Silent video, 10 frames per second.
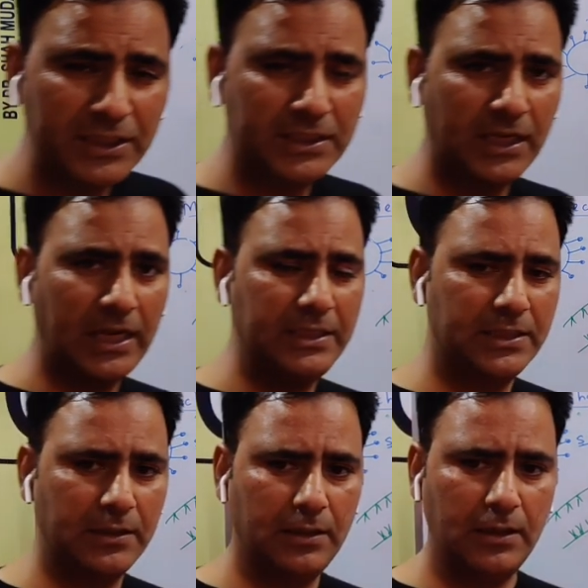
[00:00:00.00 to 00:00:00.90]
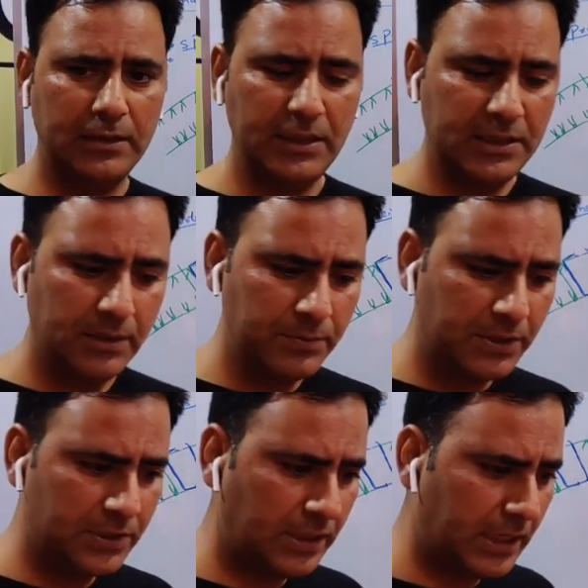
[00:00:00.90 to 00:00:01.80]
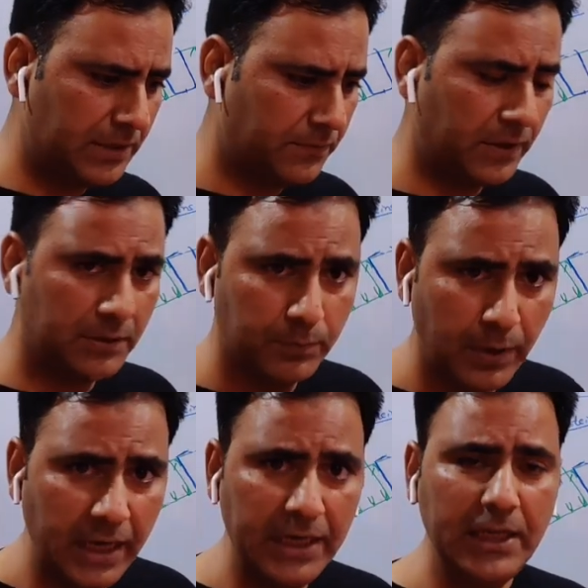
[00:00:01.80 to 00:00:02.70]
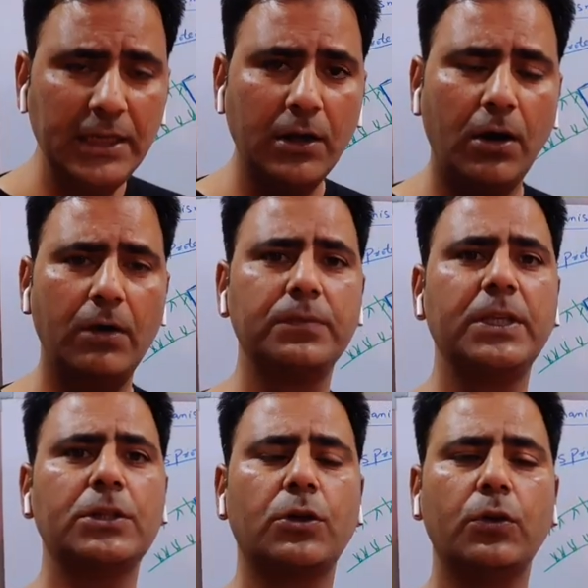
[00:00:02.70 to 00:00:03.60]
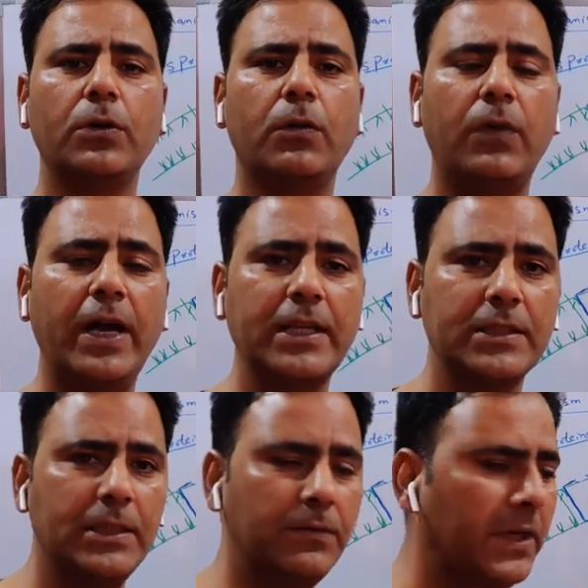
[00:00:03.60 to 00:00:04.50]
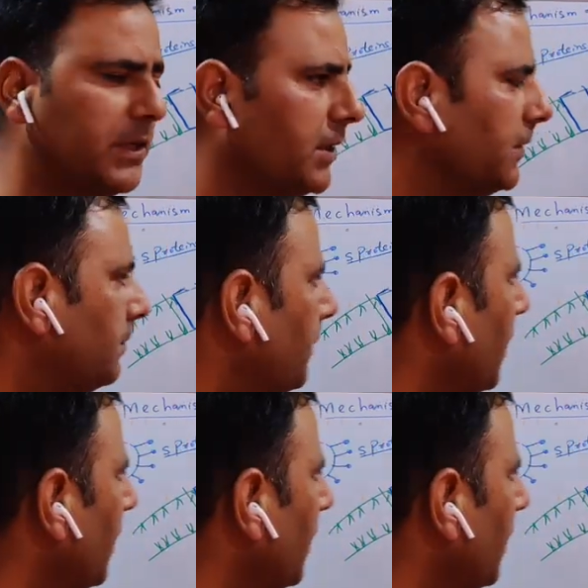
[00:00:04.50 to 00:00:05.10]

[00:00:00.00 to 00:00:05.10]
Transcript: site for the binding of this coronavirus infection,